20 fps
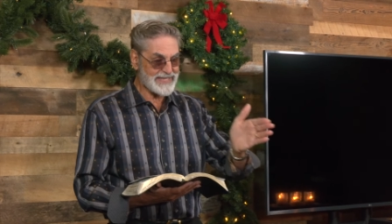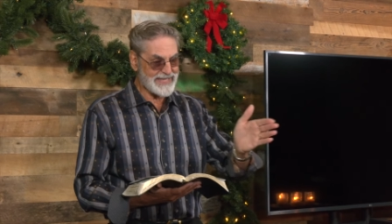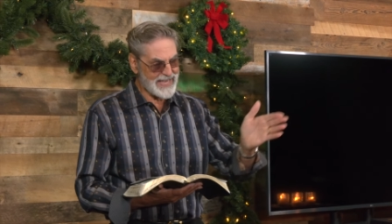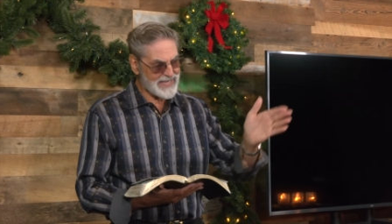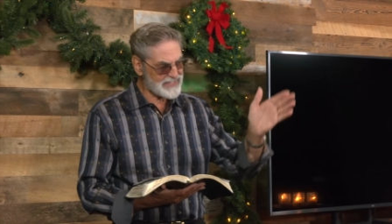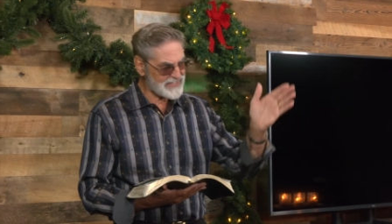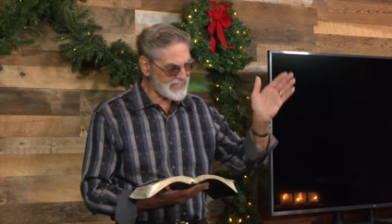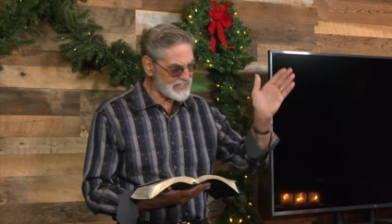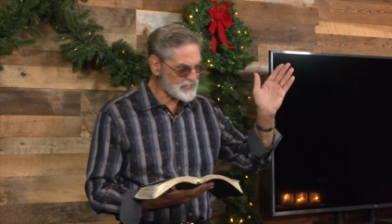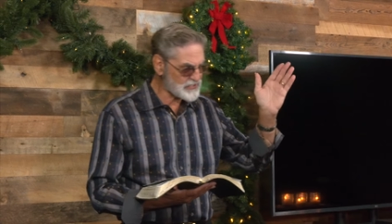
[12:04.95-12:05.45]

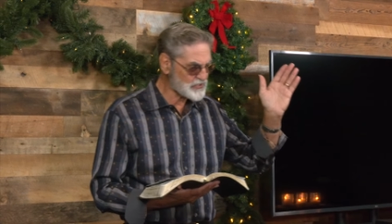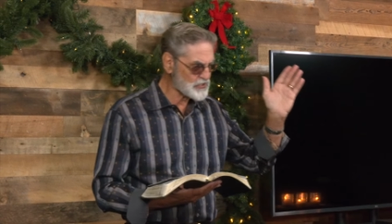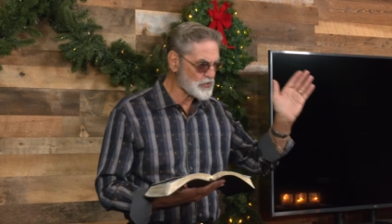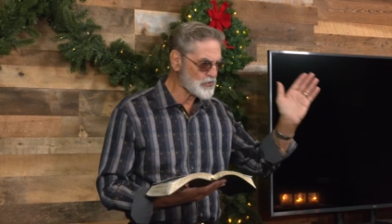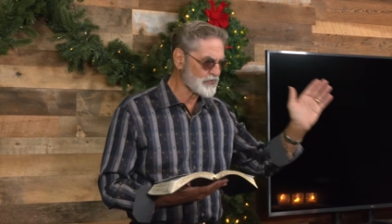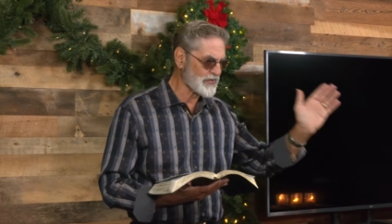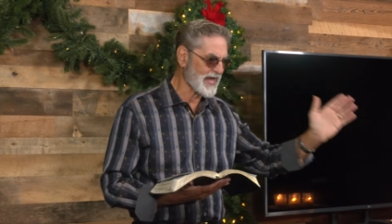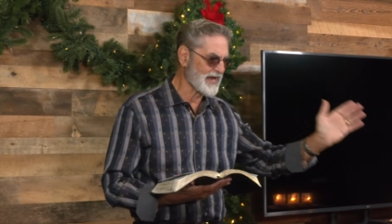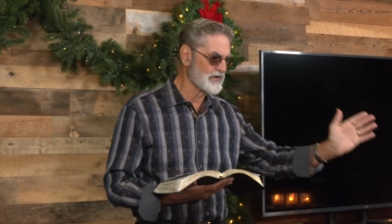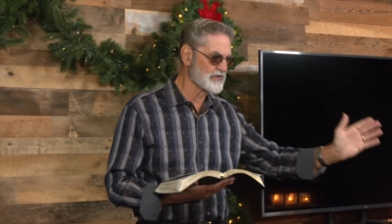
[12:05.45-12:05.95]
Yes, in
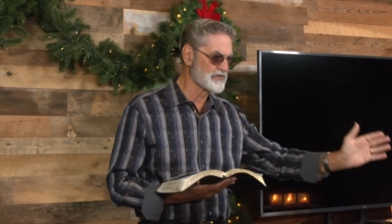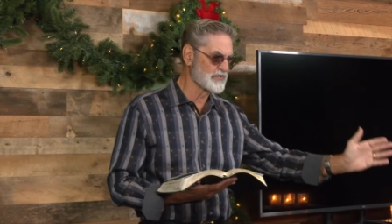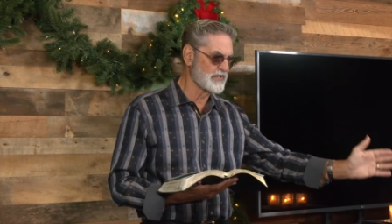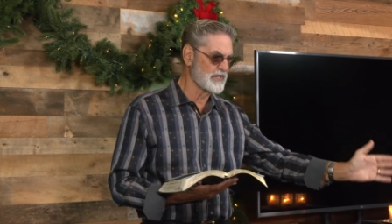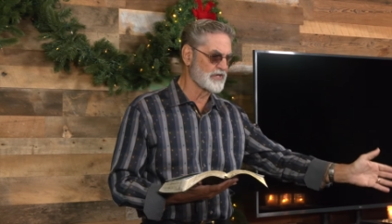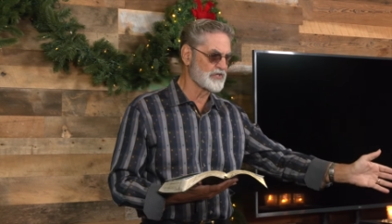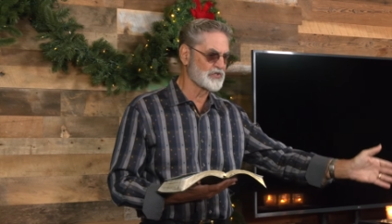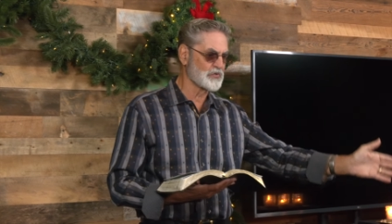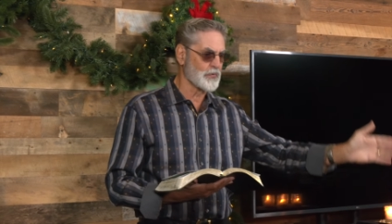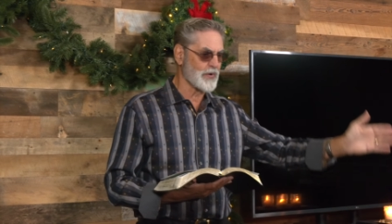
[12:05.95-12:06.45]

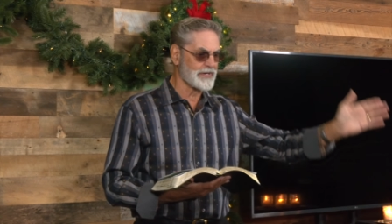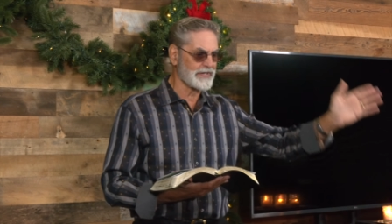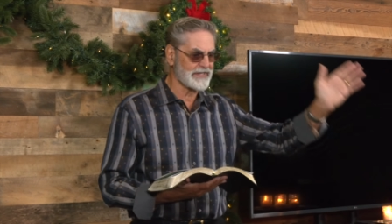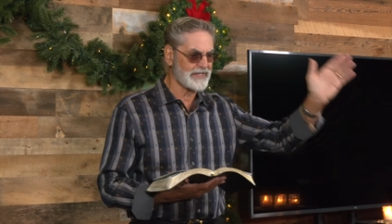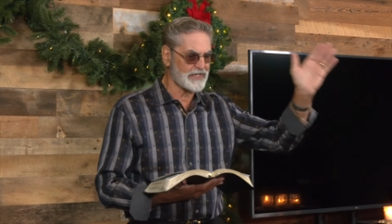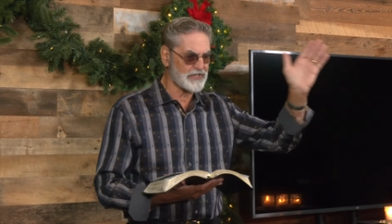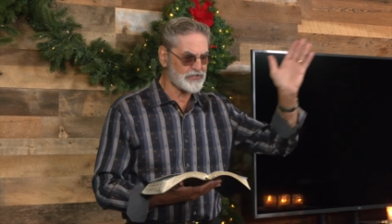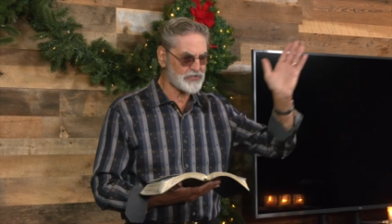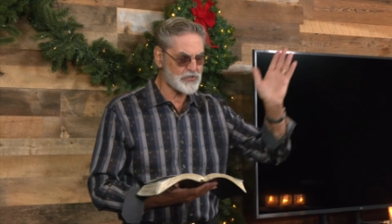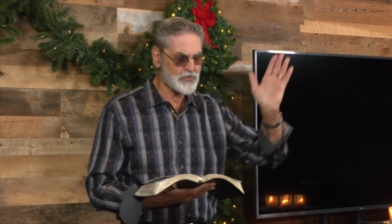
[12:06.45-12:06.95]

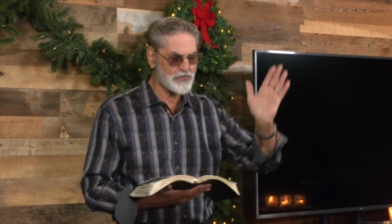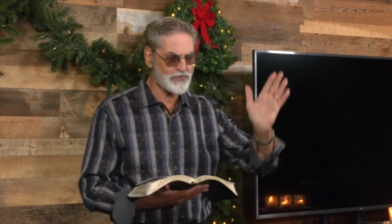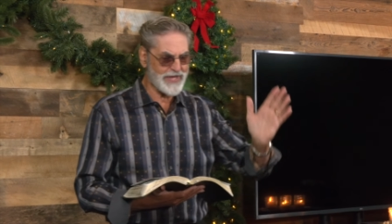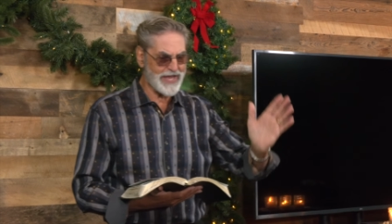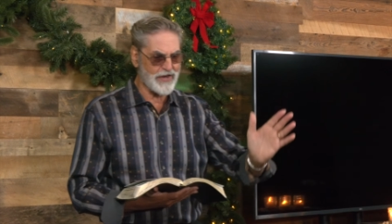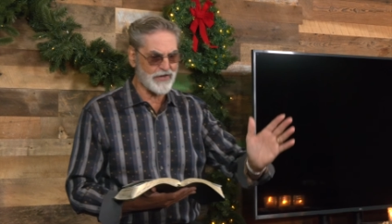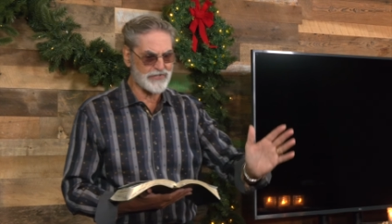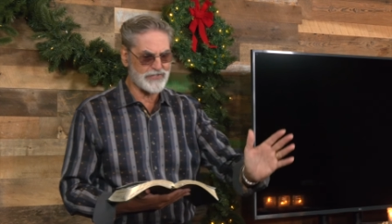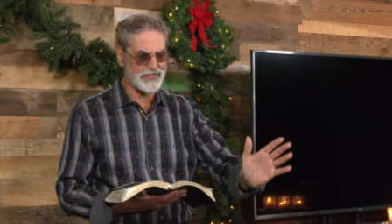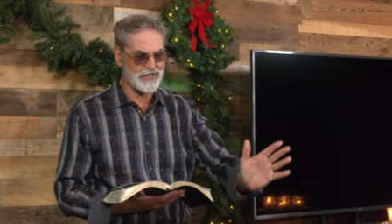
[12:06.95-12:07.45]
2020 and
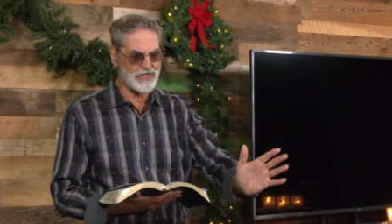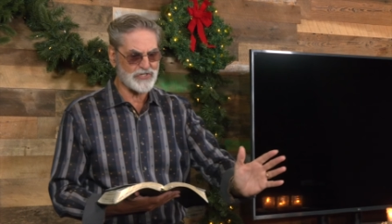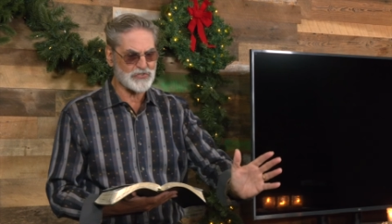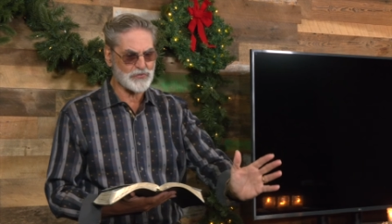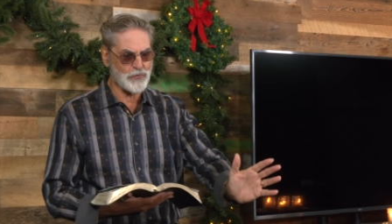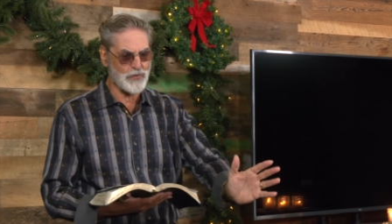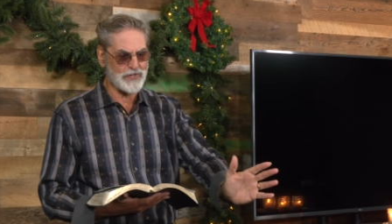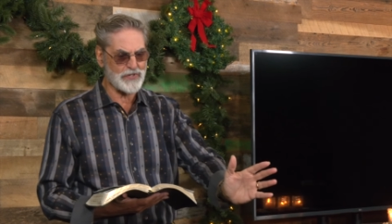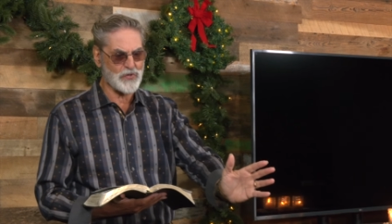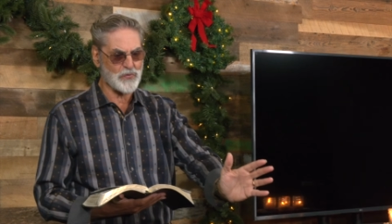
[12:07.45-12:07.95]

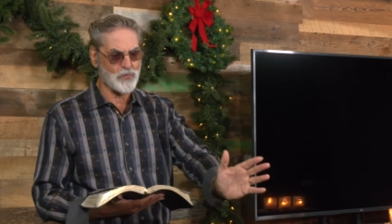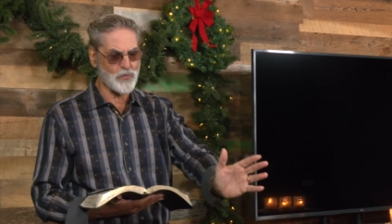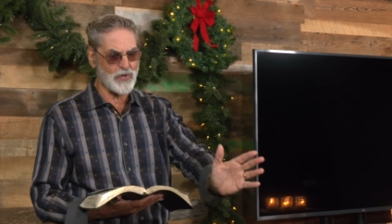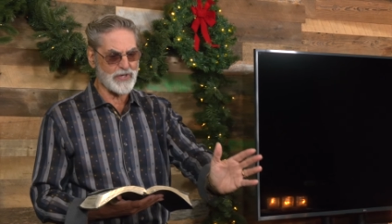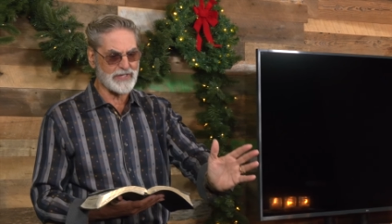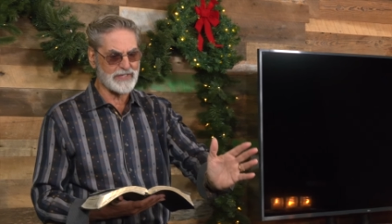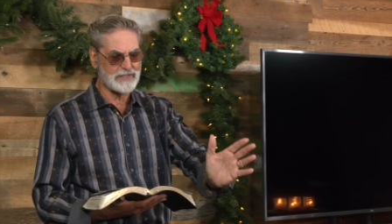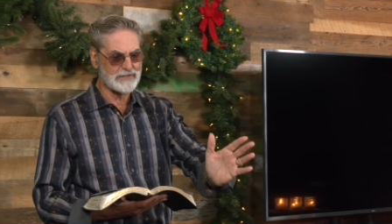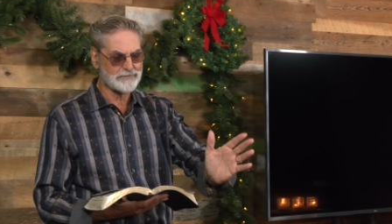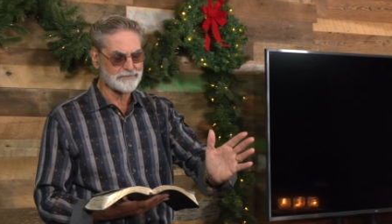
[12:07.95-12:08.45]

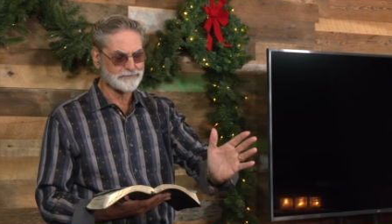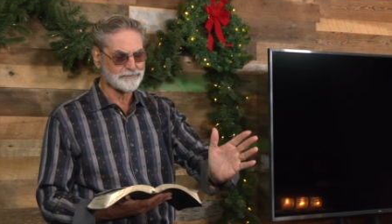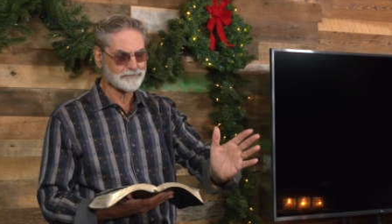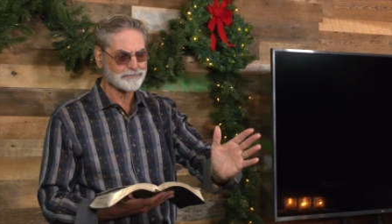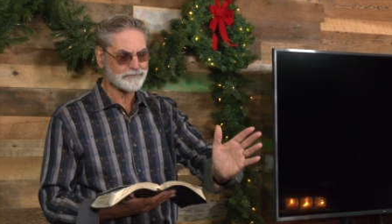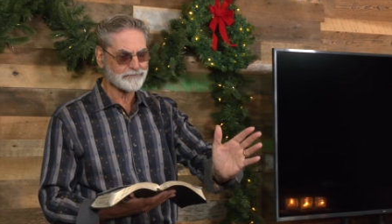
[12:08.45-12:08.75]
2021,